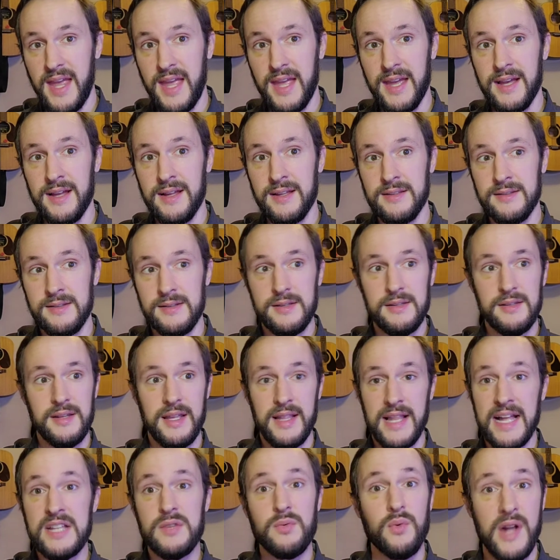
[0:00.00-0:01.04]
and
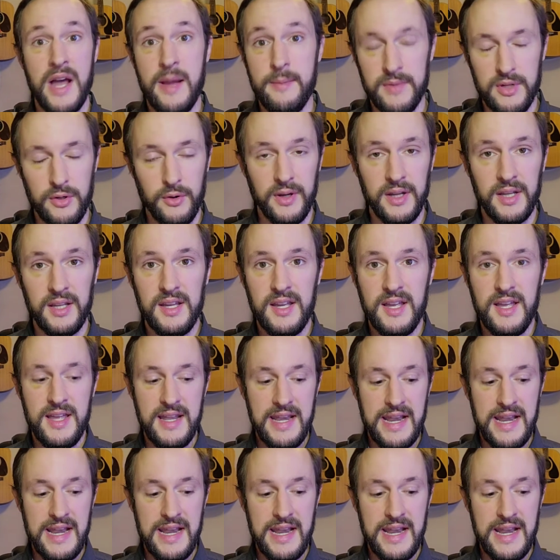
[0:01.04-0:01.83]
that's what I'm doing.